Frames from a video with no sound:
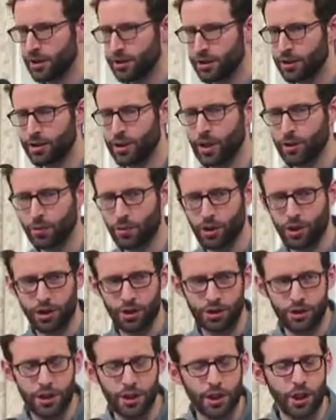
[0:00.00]
That they
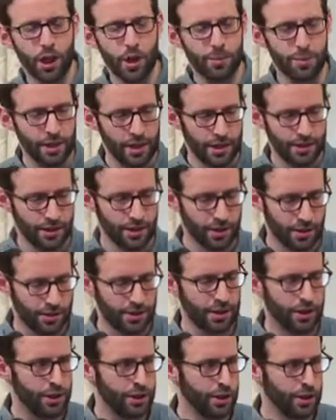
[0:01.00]
were decarbonizing the
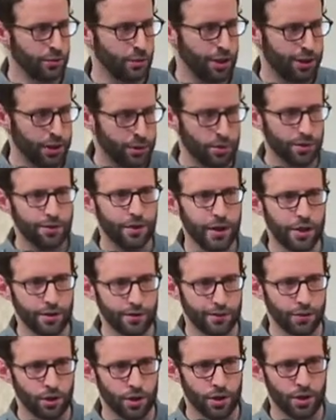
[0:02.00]
city and what they were
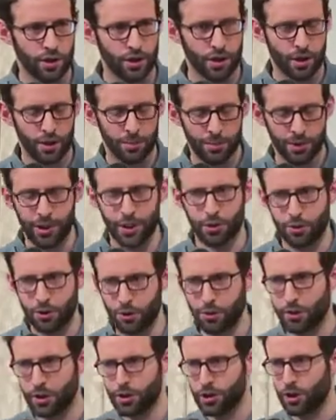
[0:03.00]
fighting for, but they were
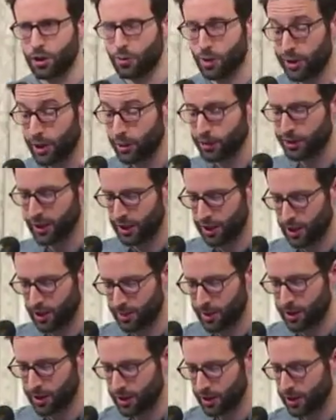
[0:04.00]
doing so without thinking
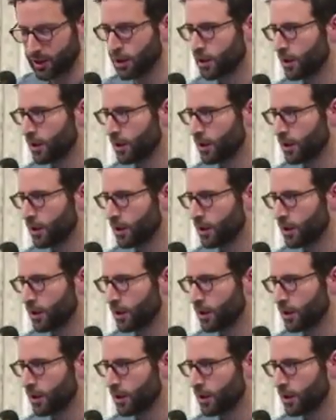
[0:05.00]
about it.